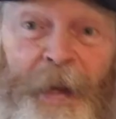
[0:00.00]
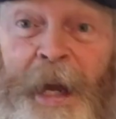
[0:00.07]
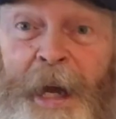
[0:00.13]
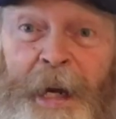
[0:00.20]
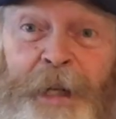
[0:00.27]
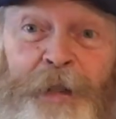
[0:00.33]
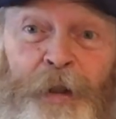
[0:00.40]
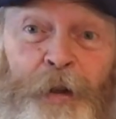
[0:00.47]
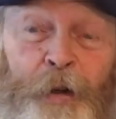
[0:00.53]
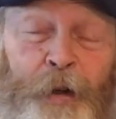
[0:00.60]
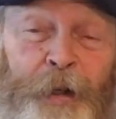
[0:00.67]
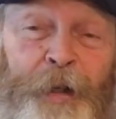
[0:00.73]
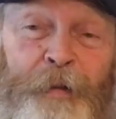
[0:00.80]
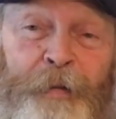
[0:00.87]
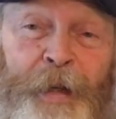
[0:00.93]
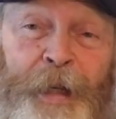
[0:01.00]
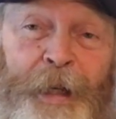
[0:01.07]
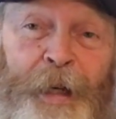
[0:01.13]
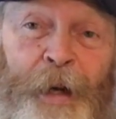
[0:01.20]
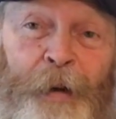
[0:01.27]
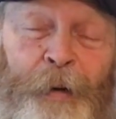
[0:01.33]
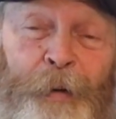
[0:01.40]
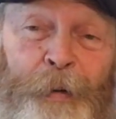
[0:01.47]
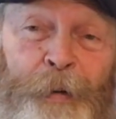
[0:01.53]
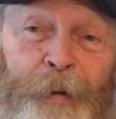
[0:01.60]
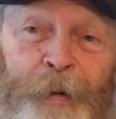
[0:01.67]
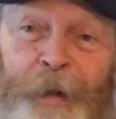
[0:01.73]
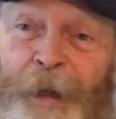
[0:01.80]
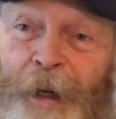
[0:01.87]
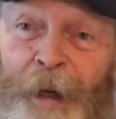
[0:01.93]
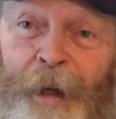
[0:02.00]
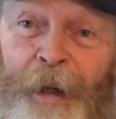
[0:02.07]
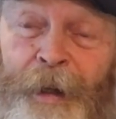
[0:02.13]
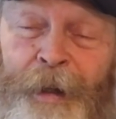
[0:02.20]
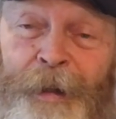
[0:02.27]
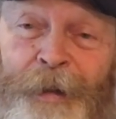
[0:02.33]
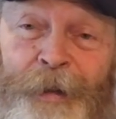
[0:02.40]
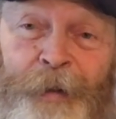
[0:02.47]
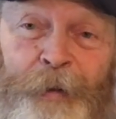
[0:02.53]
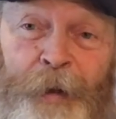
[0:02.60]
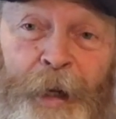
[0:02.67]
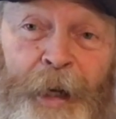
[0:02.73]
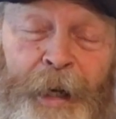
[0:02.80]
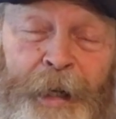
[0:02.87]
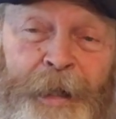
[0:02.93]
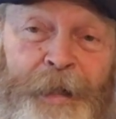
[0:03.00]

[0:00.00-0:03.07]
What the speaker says: And it's a cooking video. Yeah? Okay.